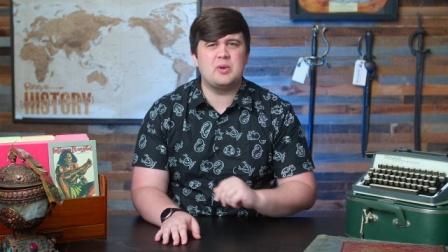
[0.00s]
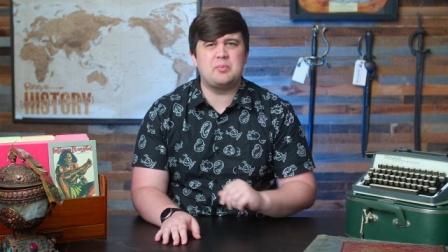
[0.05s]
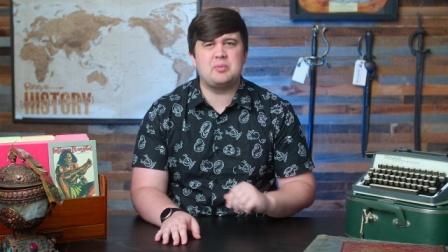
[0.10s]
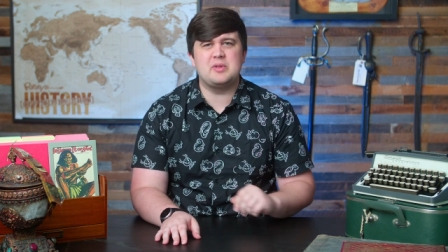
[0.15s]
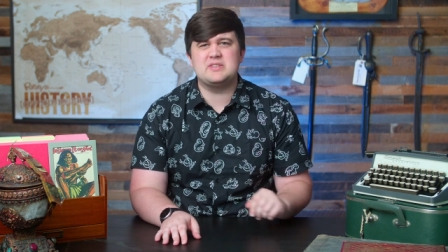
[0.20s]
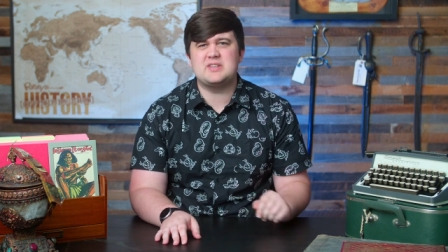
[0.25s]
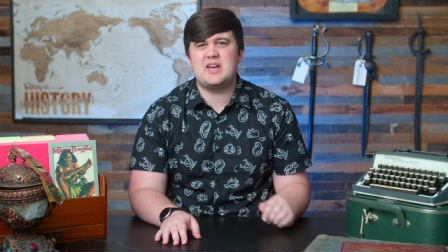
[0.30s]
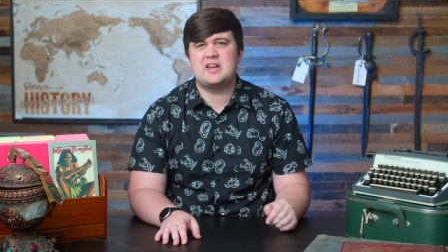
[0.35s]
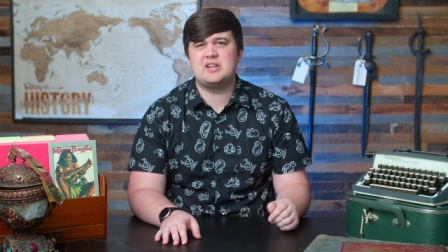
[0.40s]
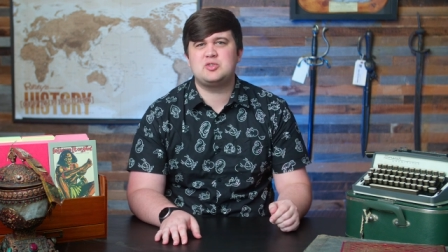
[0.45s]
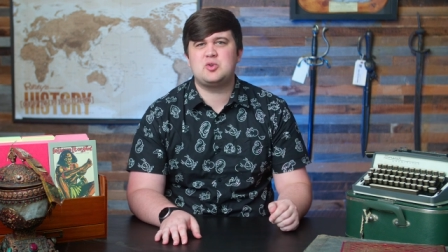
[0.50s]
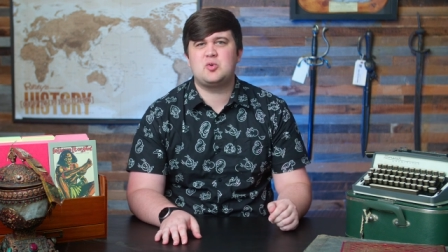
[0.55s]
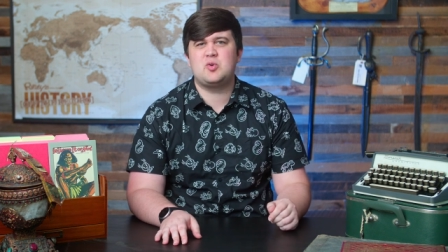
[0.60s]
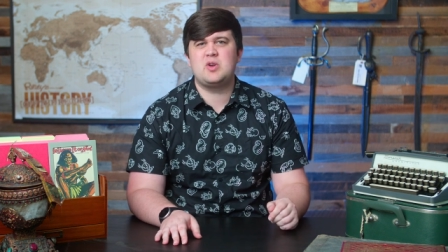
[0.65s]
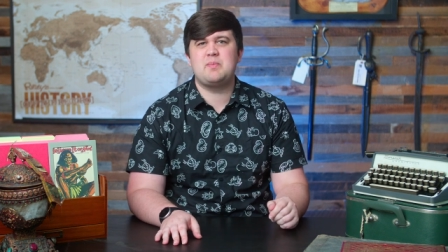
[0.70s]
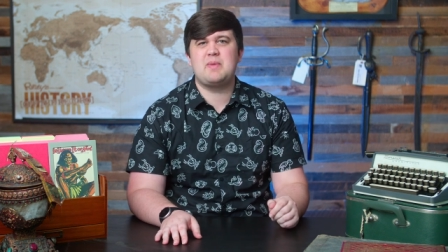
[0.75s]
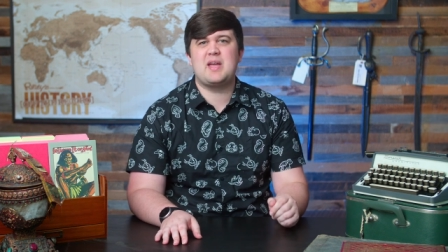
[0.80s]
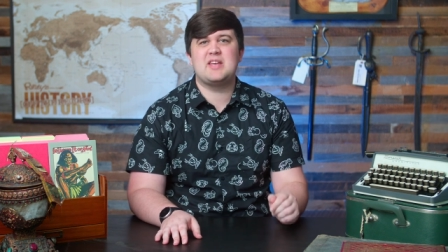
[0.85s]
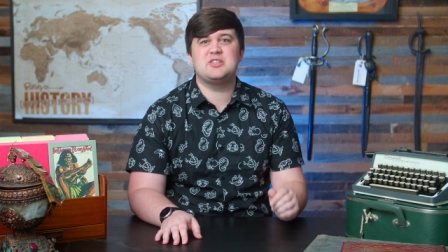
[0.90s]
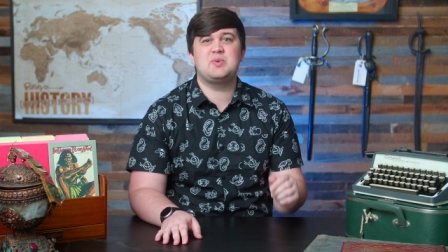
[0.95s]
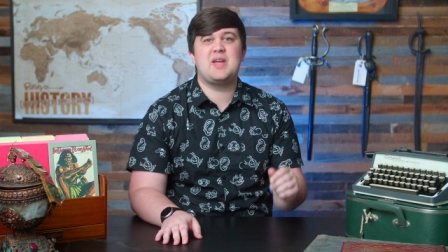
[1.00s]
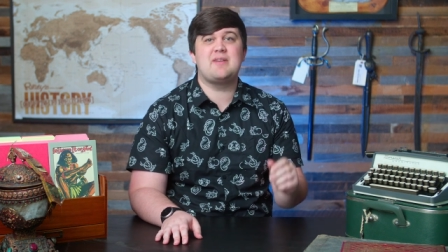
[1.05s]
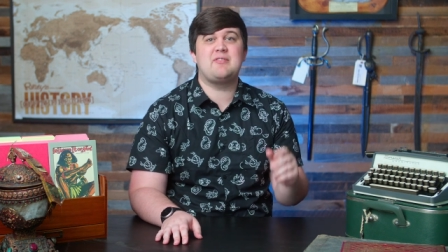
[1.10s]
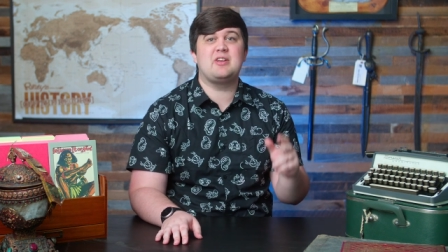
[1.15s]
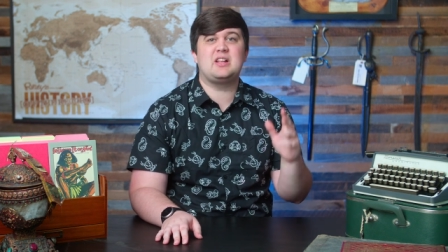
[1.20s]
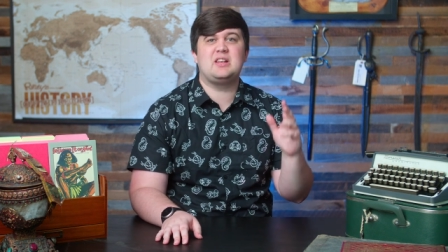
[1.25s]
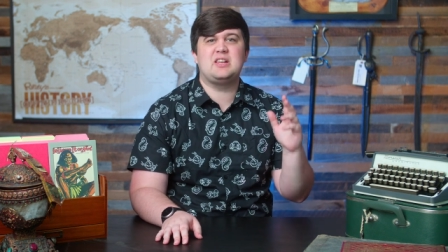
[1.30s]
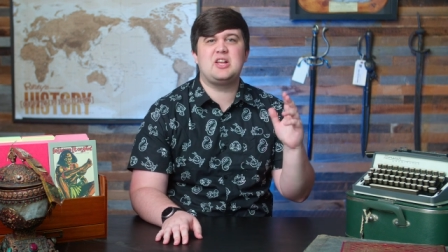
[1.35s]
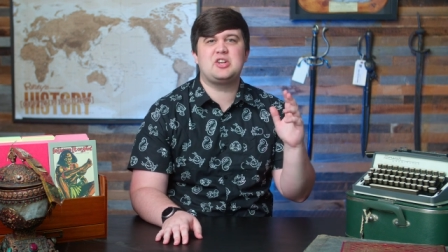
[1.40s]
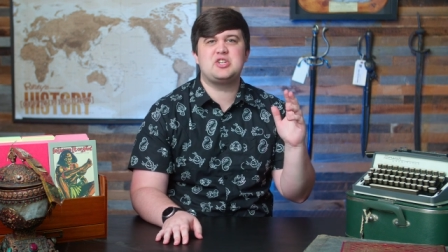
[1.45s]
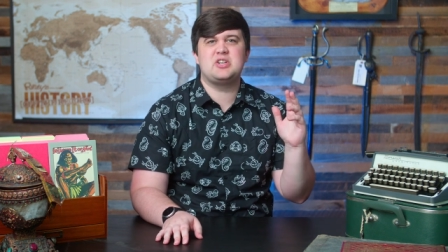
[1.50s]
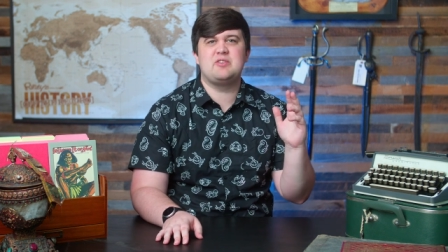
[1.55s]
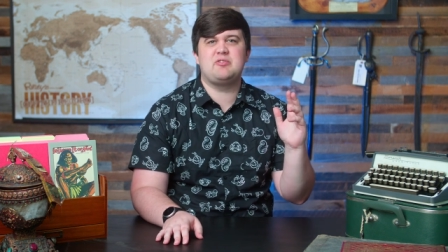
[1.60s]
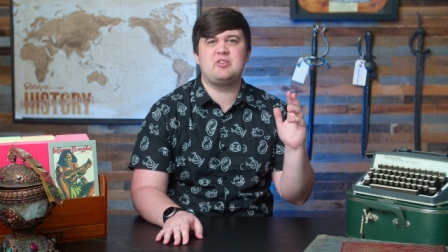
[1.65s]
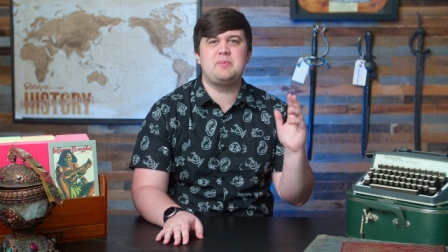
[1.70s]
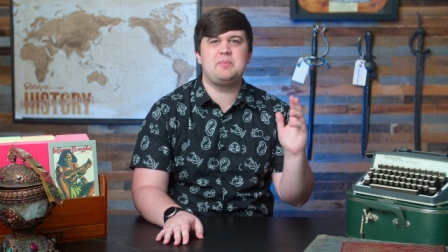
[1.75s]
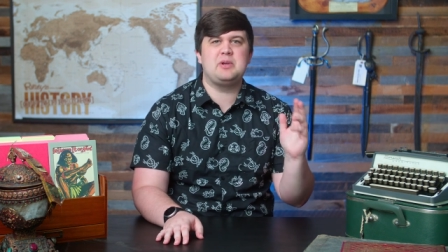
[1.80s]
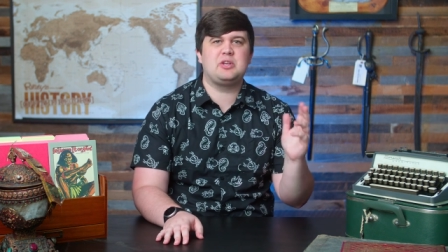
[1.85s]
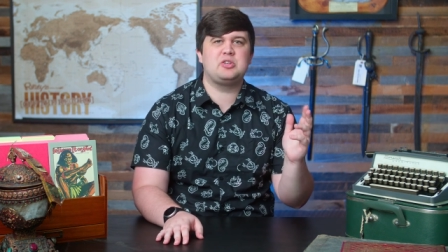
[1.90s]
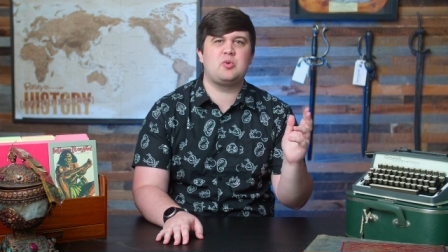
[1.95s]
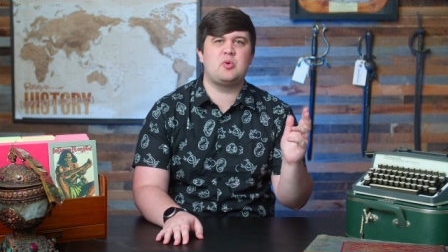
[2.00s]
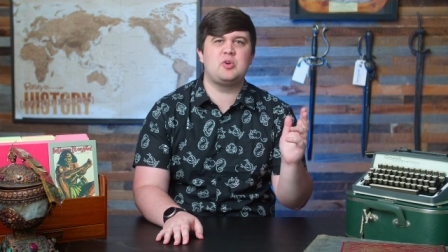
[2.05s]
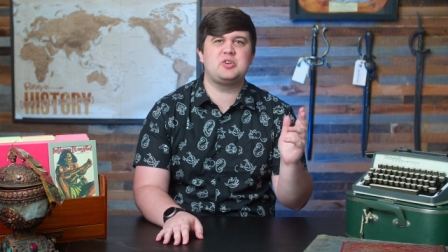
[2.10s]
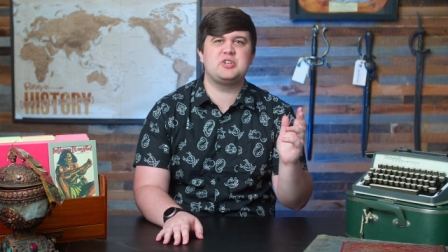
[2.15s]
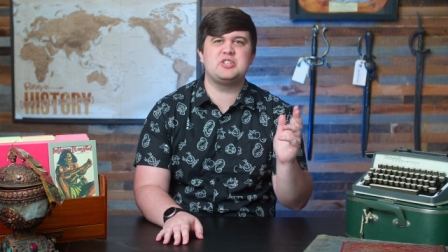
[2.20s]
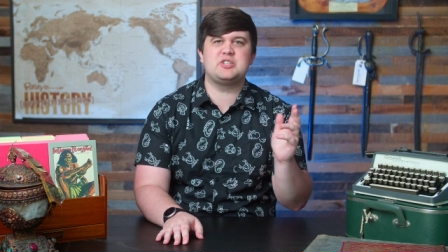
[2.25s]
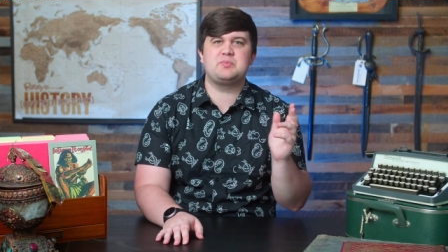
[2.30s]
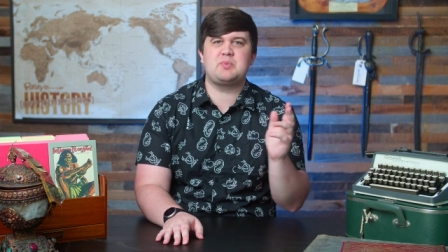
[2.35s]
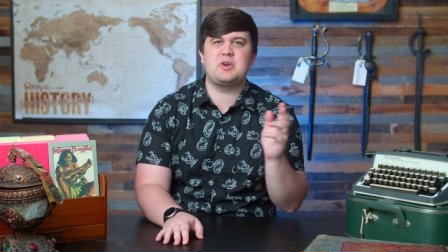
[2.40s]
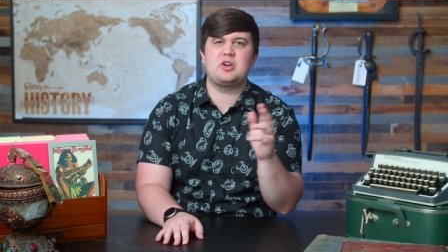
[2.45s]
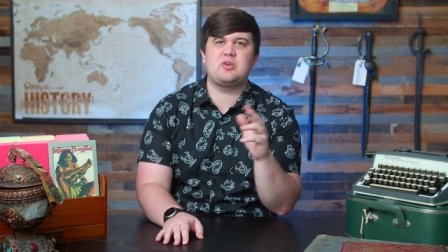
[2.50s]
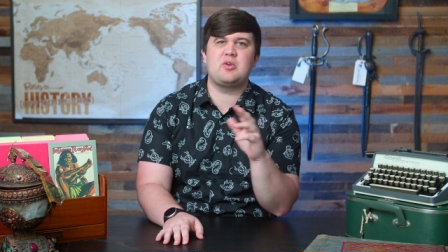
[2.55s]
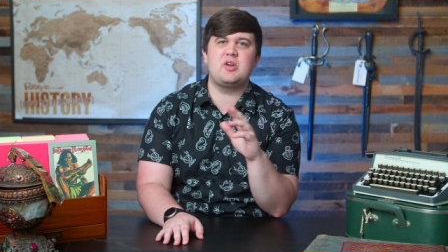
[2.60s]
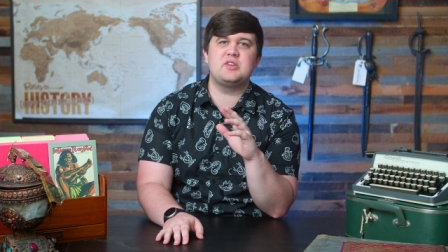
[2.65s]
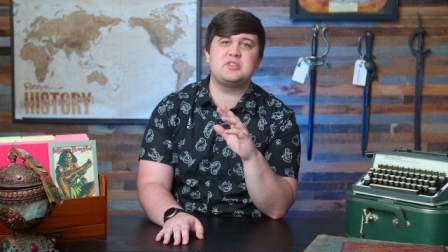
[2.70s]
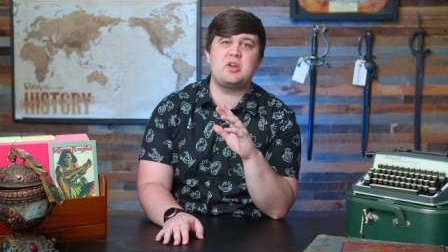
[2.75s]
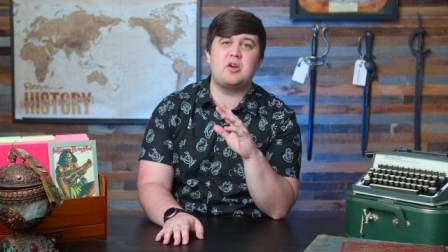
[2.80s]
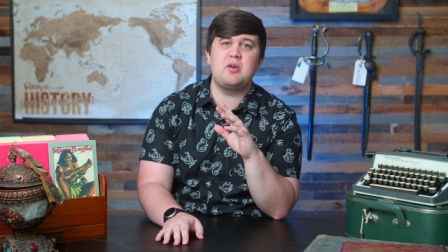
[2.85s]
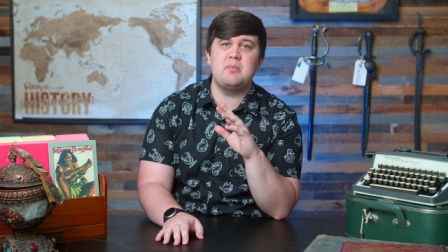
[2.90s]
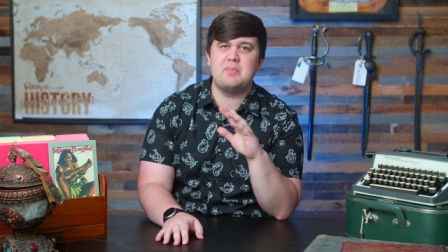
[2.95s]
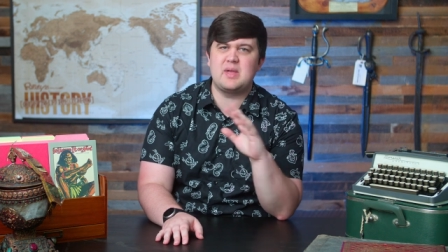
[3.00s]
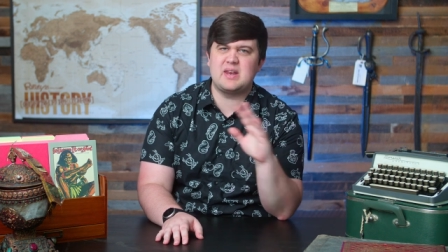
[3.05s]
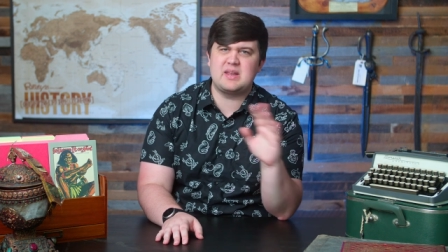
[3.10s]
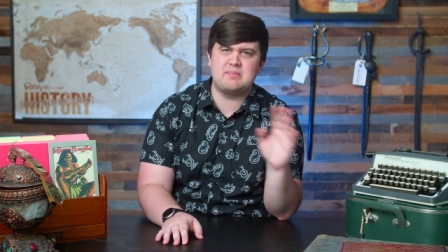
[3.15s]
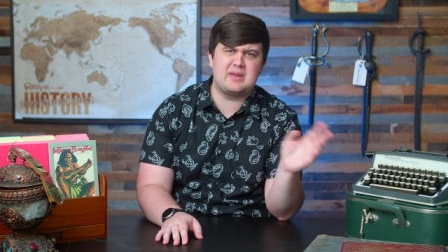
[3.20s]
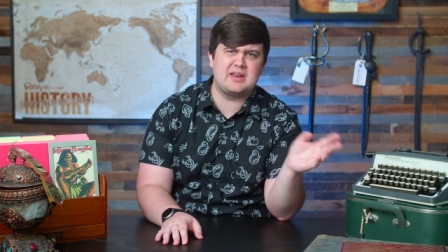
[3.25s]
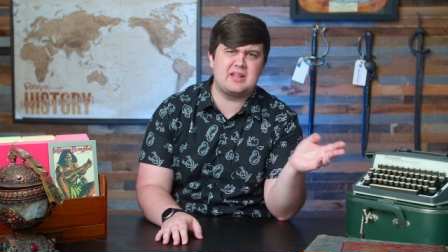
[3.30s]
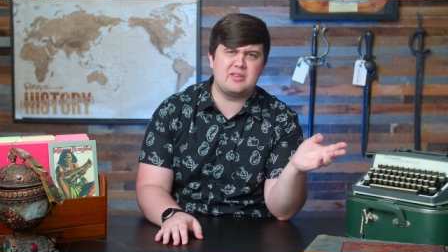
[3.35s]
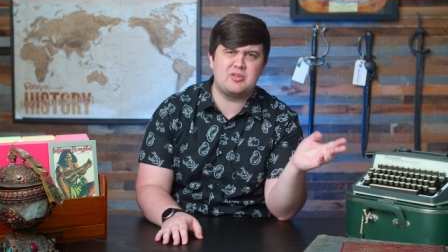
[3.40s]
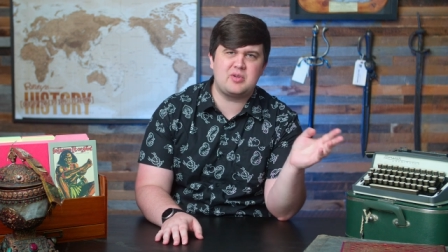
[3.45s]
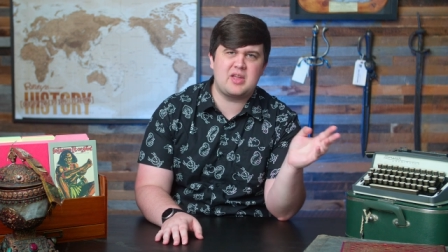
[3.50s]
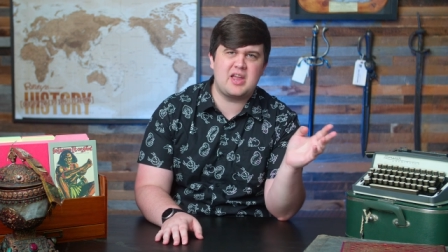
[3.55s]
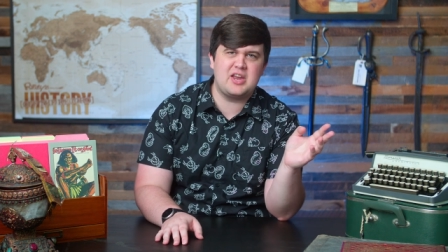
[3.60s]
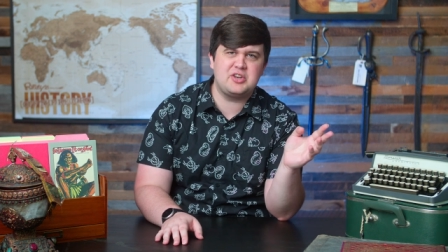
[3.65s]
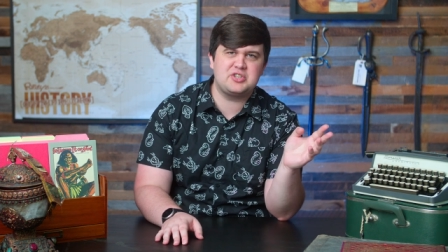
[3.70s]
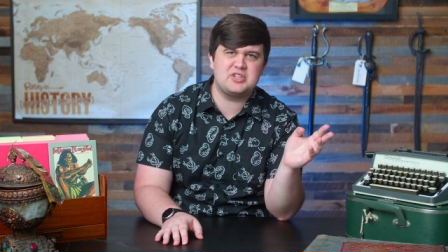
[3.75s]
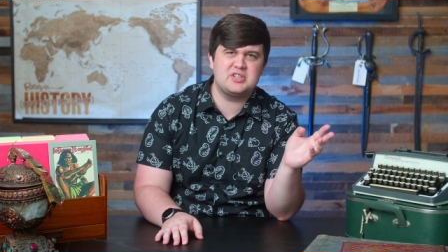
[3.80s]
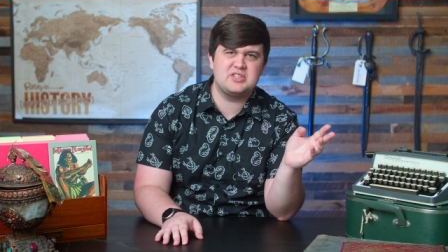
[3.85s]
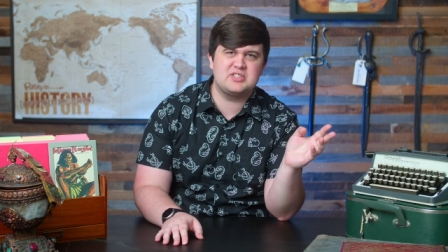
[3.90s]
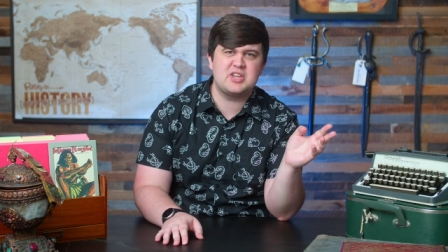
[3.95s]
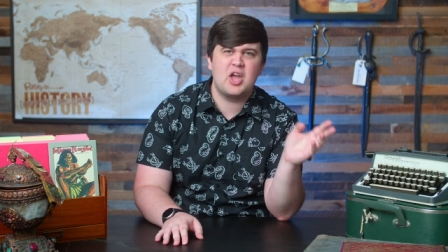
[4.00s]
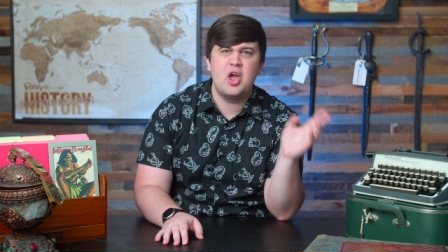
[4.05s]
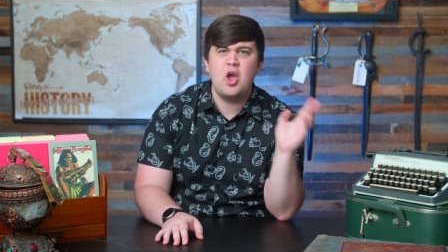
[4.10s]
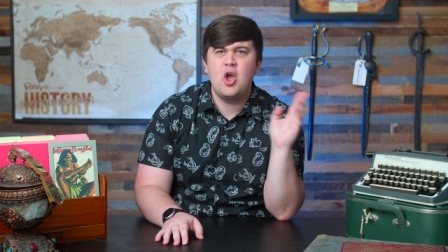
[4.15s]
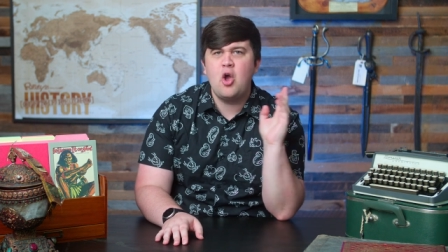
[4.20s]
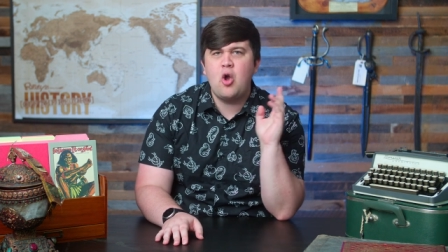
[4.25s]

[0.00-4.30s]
Ripley's Odditorium as we have a collection of Olympic torches spread across our many, many locations.